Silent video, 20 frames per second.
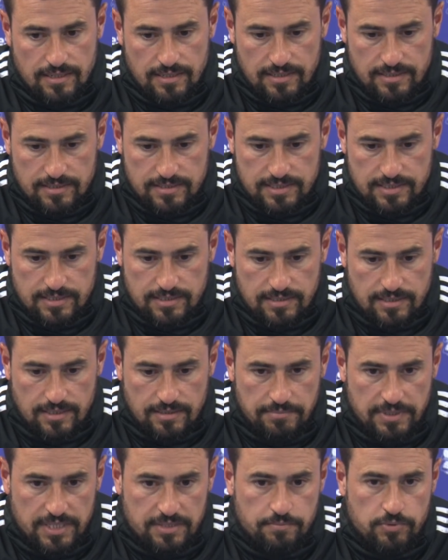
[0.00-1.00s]
it's a
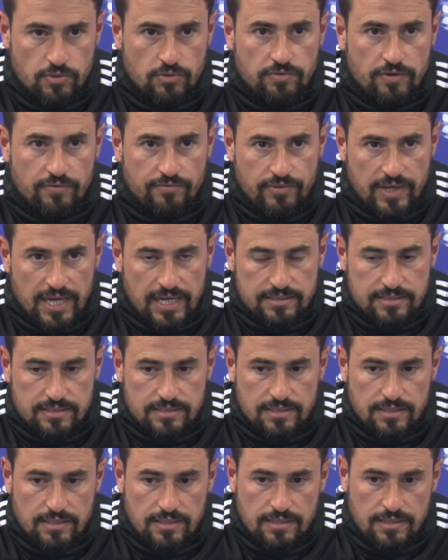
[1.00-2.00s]
big proof of that.
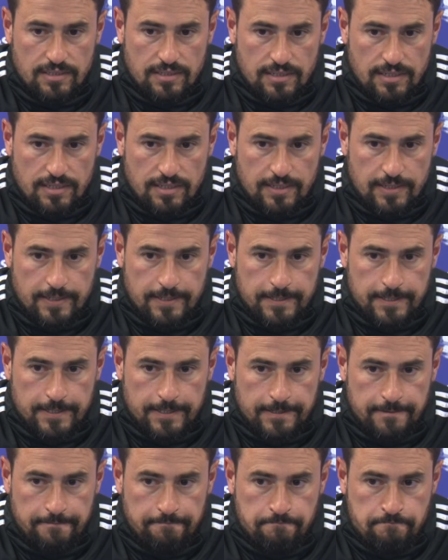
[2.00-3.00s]

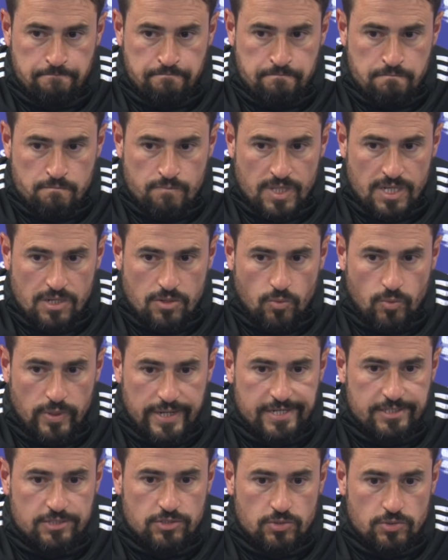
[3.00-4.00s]
And we
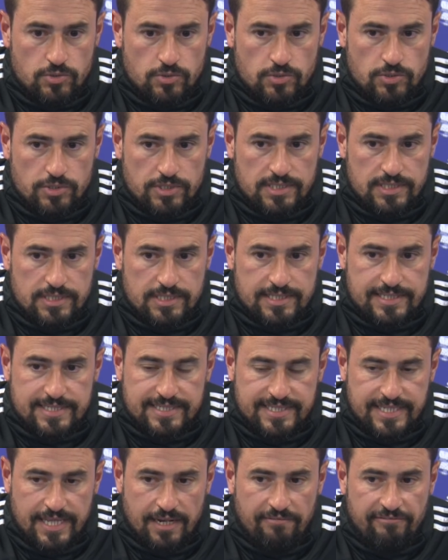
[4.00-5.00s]
need to
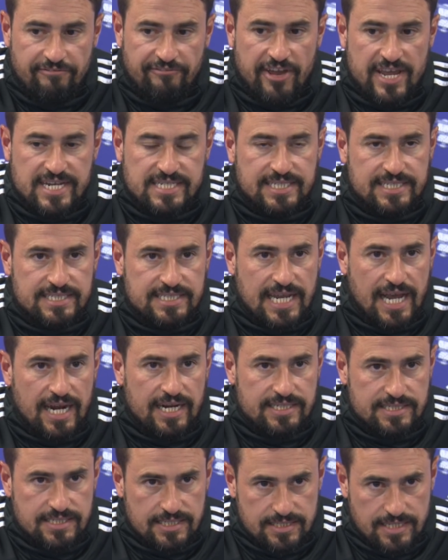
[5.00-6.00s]
still face the
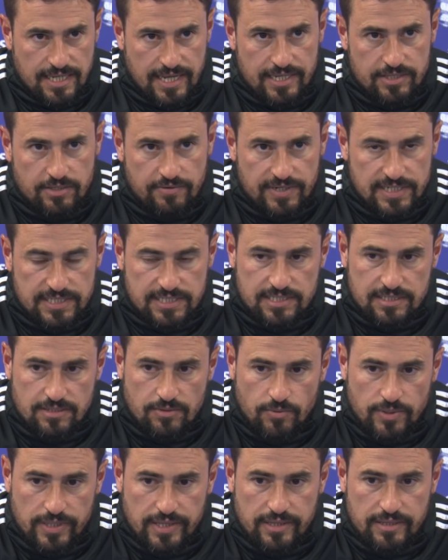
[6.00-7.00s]
challenges ahead of us
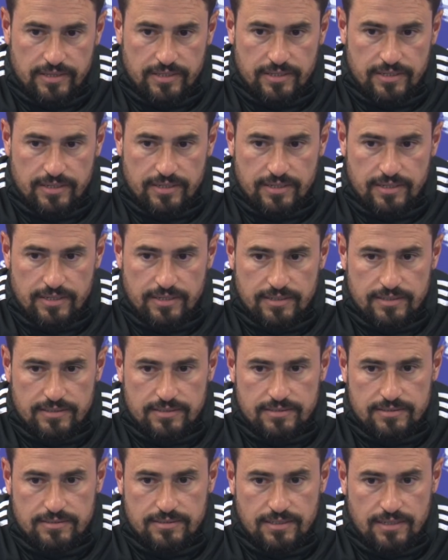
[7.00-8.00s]
with
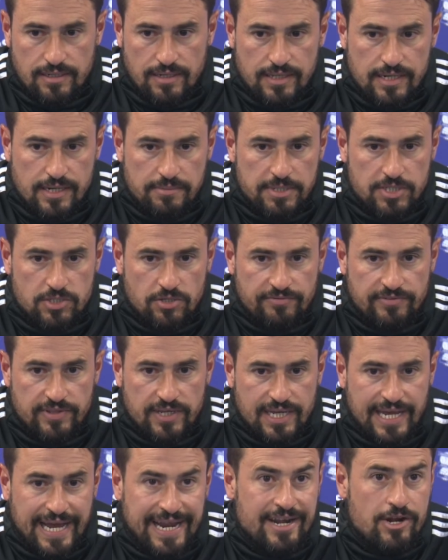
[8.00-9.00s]
a little bit of
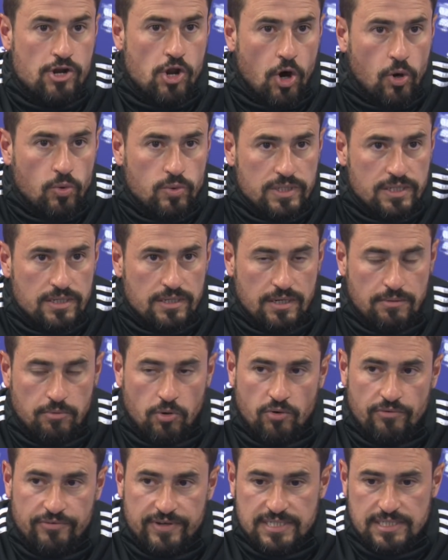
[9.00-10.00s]
the unknown
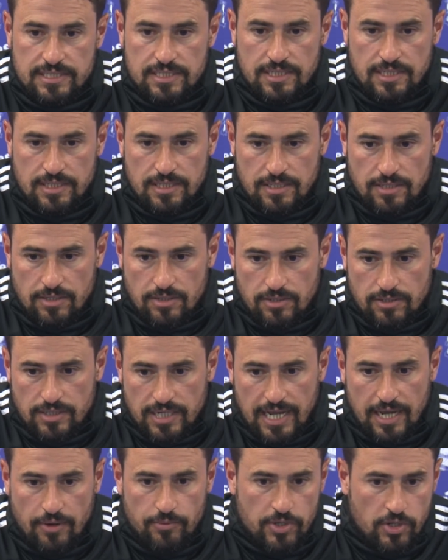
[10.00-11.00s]
above us on
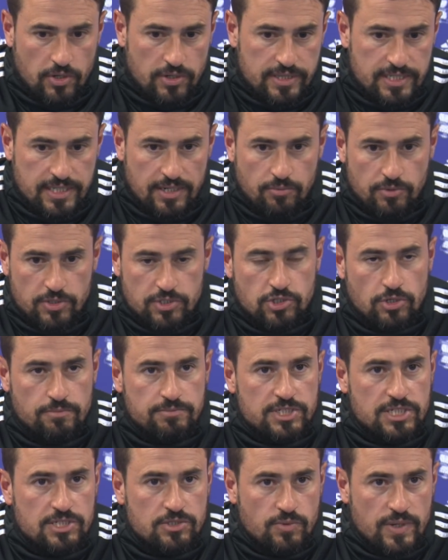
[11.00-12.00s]
how we got to deal with some
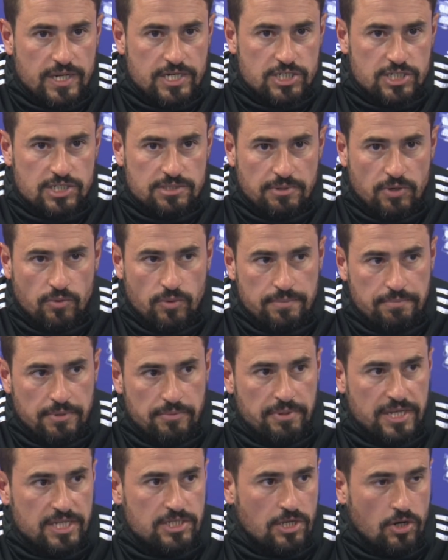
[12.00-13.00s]
situations. But we
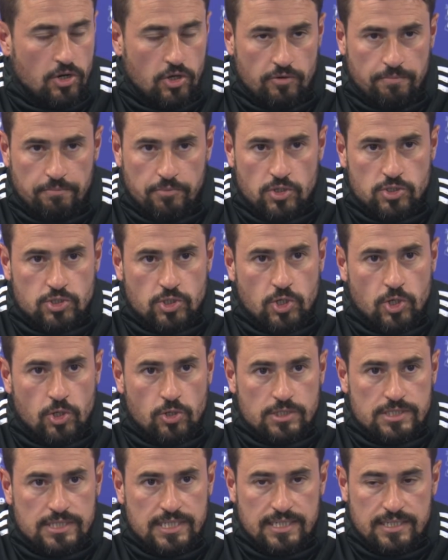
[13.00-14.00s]
prepared a lot of
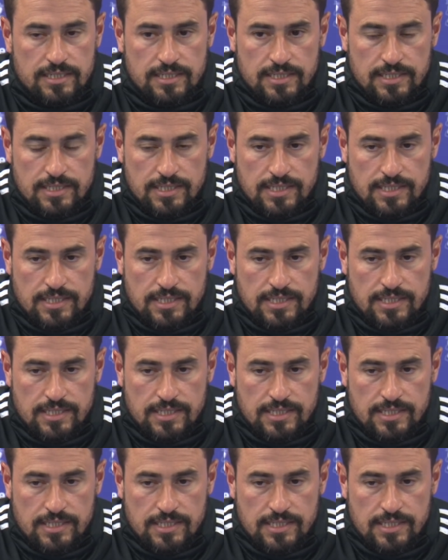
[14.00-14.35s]
protocols and